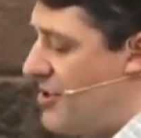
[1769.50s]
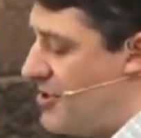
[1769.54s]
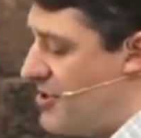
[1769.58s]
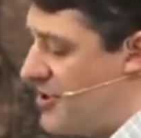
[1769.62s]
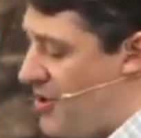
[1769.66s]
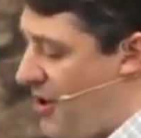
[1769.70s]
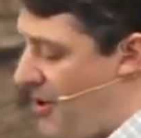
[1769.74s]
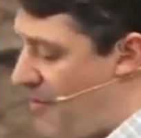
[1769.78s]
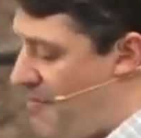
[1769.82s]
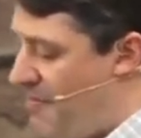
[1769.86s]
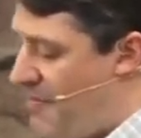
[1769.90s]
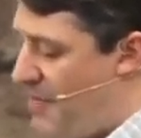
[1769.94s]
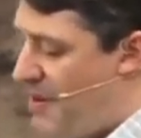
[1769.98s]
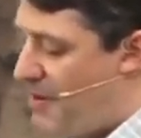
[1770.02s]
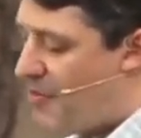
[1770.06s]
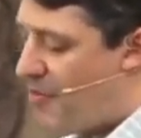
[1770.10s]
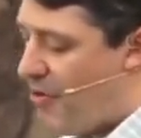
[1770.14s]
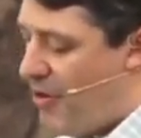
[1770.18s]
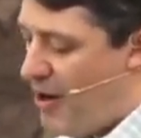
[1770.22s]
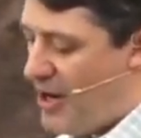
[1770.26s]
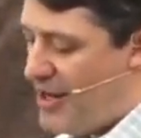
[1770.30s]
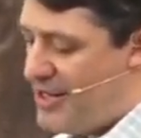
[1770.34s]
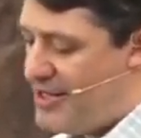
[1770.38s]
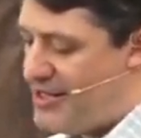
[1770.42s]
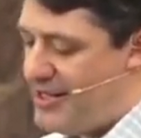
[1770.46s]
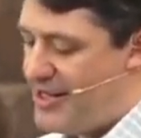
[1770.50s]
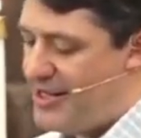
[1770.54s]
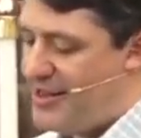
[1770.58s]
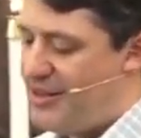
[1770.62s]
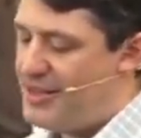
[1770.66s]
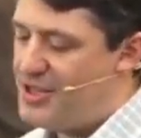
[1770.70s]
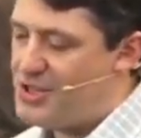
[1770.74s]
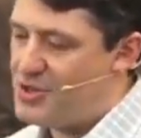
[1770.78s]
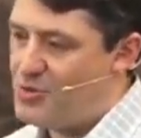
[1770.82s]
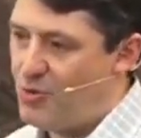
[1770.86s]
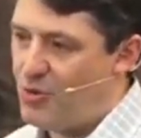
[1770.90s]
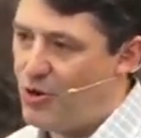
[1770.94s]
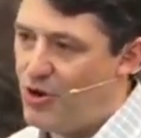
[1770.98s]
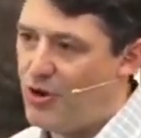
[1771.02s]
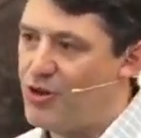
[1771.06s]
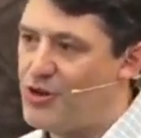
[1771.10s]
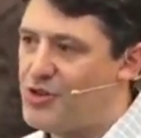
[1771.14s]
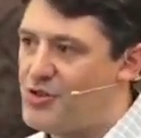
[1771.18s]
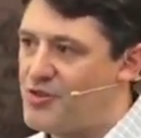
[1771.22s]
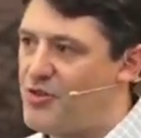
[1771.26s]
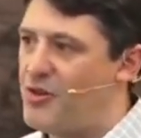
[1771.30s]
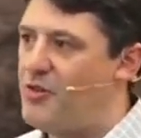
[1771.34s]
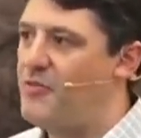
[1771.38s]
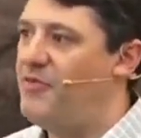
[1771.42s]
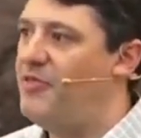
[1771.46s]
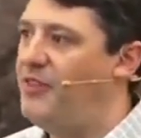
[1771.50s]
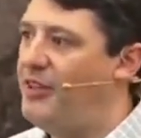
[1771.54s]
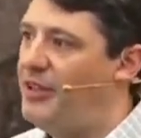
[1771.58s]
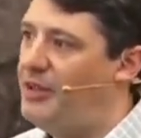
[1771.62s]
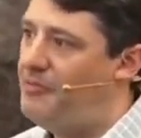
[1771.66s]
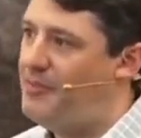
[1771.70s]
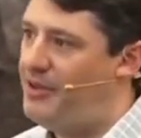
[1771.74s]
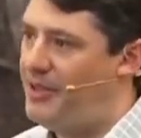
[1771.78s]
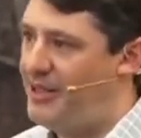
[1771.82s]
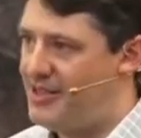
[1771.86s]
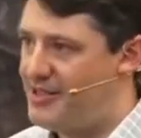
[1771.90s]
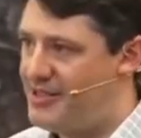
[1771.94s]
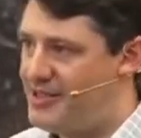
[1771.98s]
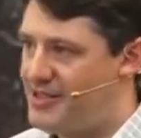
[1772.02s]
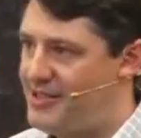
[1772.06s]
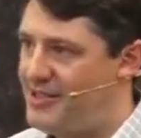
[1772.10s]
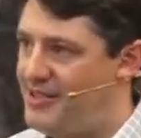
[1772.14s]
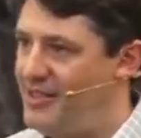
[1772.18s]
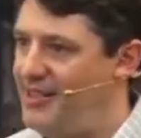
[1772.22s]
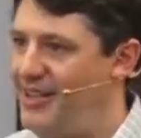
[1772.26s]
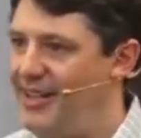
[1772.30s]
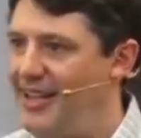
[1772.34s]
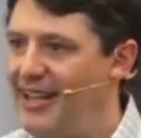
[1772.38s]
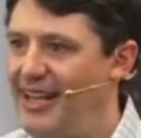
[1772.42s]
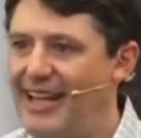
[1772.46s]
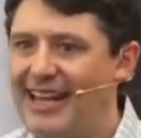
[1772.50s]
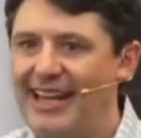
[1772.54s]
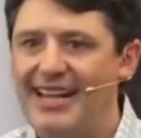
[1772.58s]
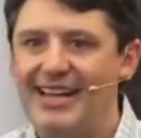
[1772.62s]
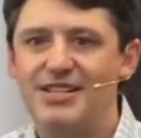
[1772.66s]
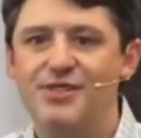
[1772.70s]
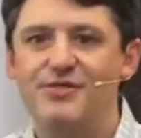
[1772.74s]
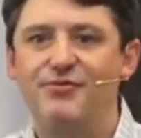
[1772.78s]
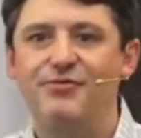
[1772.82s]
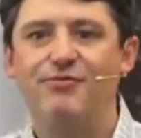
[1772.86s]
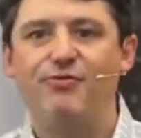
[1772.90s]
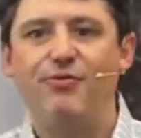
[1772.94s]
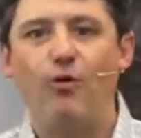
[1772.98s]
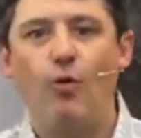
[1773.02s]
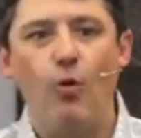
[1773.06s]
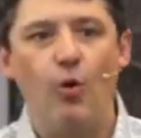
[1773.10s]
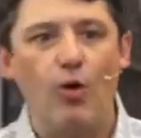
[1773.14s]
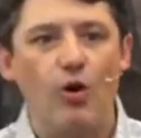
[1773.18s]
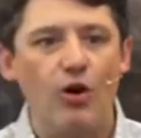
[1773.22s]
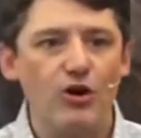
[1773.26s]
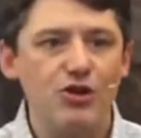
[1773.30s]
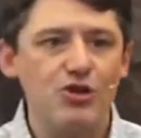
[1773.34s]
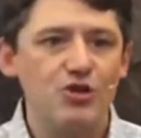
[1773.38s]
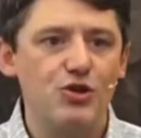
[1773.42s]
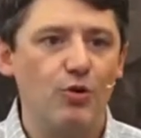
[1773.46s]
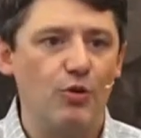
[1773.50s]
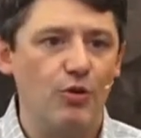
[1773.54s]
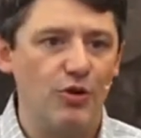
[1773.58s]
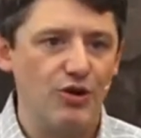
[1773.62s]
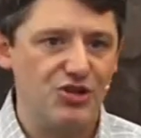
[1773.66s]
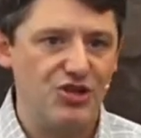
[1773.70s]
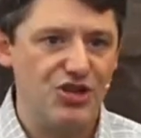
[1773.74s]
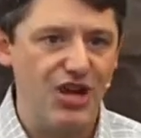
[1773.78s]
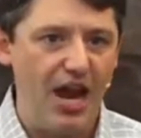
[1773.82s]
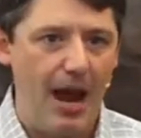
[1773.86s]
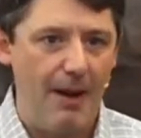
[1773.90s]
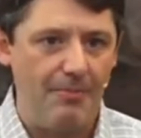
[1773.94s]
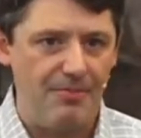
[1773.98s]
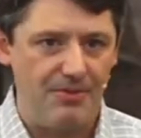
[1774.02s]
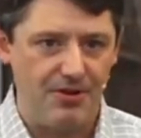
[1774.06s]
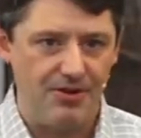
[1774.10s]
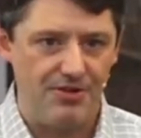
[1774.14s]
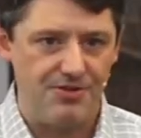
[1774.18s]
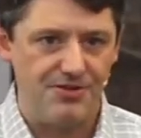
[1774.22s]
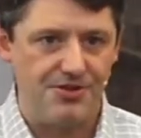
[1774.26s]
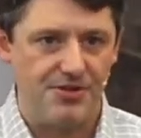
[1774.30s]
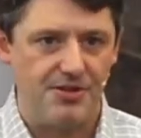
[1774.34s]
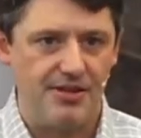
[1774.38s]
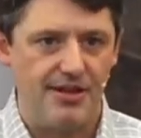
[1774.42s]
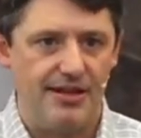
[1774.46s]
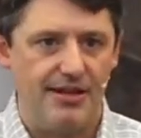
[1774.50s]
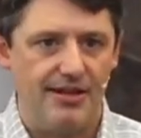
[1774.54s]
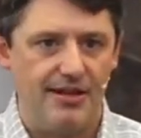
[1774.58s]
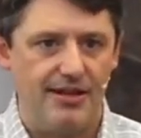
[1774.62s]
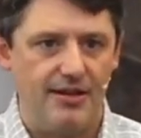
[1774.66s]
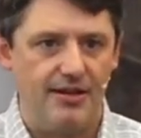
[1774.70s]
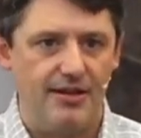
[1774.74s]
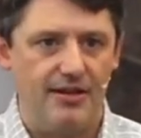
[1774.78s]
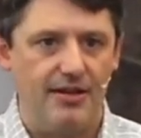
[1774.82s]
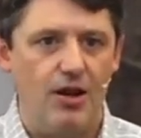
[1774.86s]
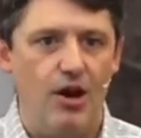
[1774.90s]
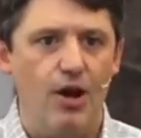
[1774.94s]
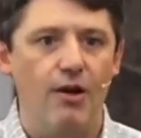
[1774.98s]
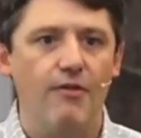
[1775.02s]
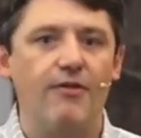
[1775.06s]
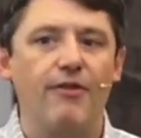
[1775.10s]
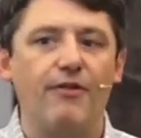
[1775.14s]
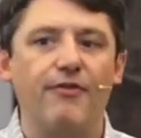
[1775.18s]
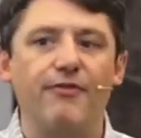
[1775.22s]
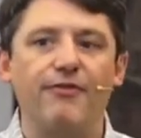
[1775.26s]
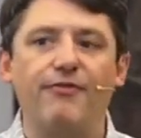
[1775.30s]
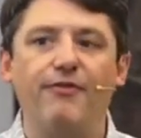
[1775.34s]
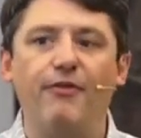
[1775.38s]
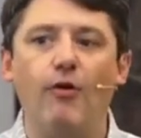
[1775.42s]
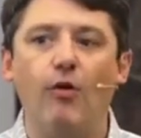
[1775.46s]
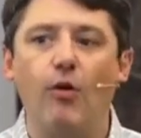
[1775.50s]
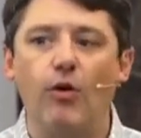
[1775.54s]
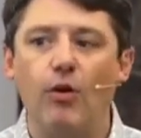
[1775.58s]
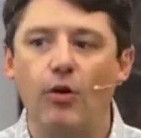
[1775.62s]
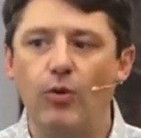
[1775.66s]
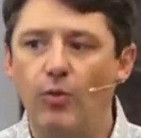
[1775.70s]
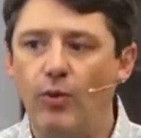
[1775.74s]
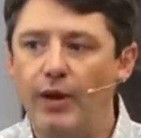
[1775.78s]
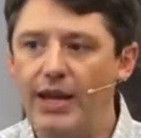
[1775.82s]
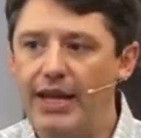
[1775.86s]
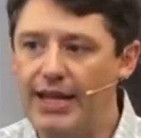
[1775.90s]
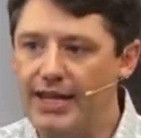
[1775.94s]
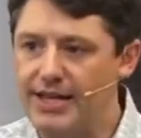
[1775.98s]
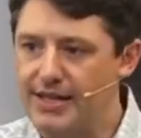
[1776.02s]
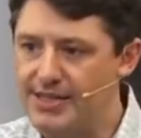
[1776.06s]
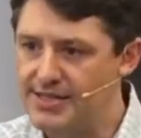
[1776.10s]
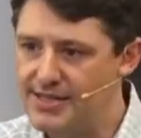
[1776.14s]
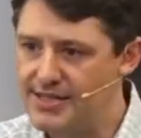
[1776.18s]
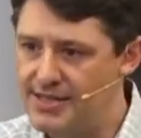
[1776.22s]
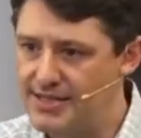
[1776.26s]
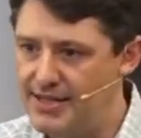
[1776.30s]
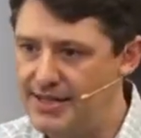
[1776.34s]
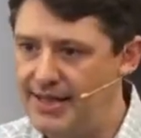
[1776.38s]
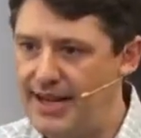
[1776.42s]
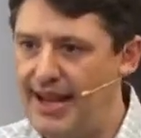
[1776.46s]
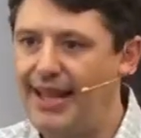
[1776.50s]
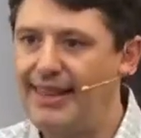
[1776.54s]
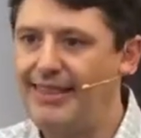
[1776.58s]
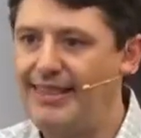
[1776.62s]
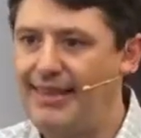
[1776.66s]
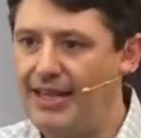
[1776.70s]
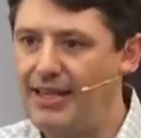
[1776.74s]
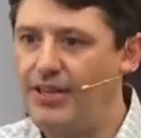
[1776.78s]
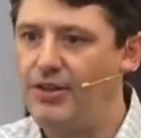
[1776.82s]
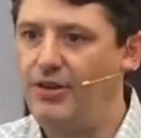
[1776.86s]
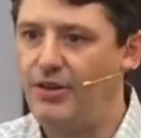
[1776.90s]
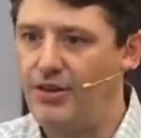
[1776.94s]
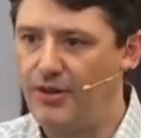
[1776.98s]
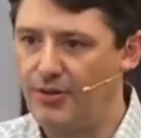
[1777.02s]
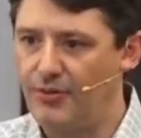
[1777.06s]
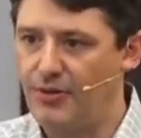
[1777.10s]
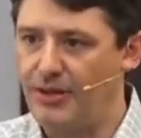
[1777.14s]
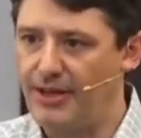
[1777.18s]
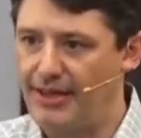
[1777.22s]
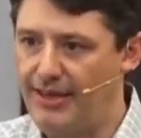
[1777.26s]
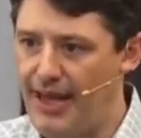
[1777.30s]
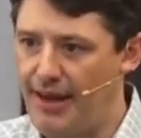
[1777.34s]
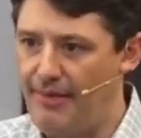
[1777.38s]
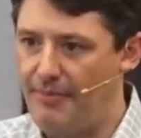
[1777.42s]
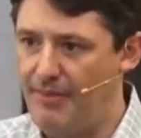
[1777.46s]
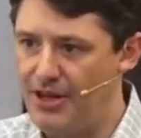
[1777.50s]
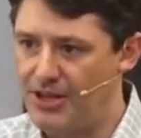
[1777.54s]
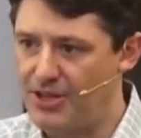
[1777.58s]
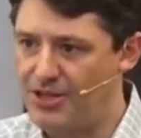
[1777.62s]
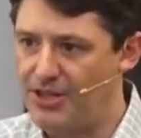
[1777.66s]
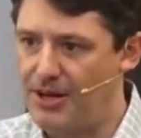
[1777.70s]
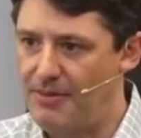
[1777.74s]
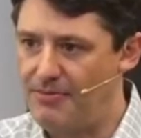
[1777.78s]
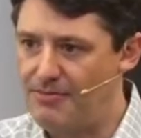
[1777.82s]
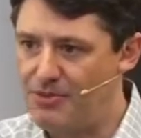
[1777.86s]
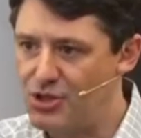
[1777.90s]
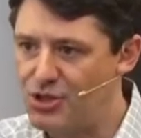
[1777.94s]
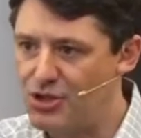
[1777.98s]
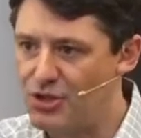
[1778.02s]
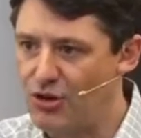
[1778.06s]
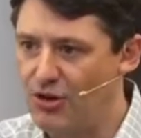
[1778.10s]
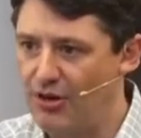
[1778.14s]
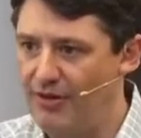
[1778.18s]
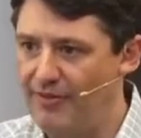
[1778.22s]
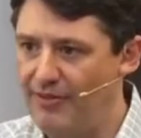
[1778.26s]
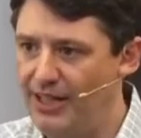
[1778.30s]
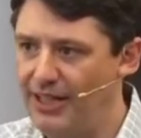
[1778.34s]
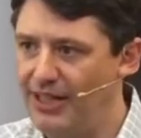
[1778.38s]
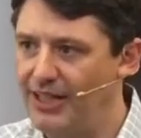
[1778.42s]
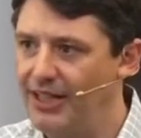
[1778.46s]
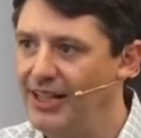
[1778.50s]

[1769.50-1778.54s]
start memorizing these words from Philippians. It's four short chapters. Over 4 weeks, I think you can read that much. I'm sure of it.